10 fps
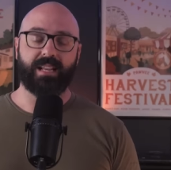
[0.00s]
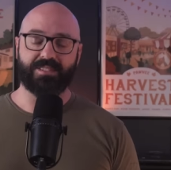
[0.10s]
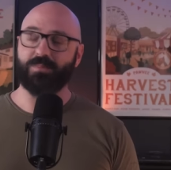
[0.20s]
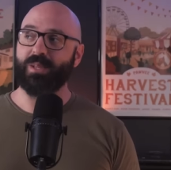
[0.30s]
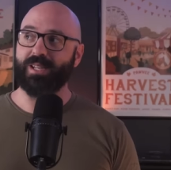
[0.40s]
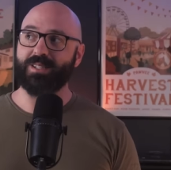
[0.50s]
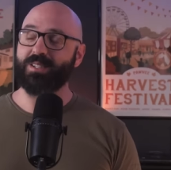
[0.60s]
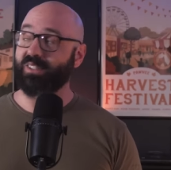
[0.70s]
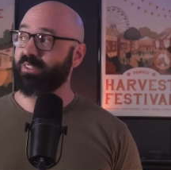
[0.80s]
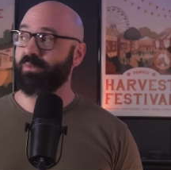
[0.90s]
and spending
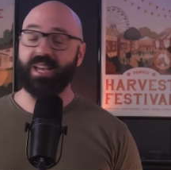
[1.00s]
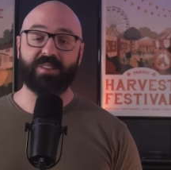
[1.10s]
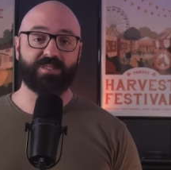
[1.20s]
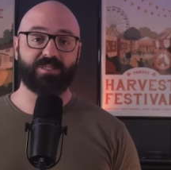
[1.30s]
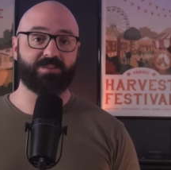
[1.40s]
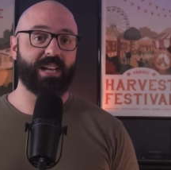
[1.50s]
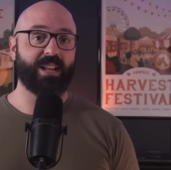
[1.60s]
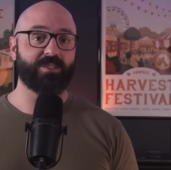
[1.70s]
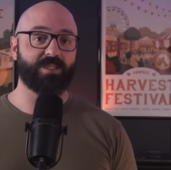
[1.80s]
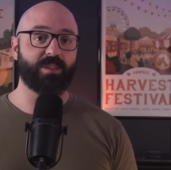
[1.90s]
tens of thousands of
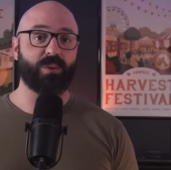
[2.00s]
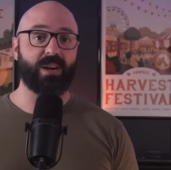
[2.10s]
dollars in the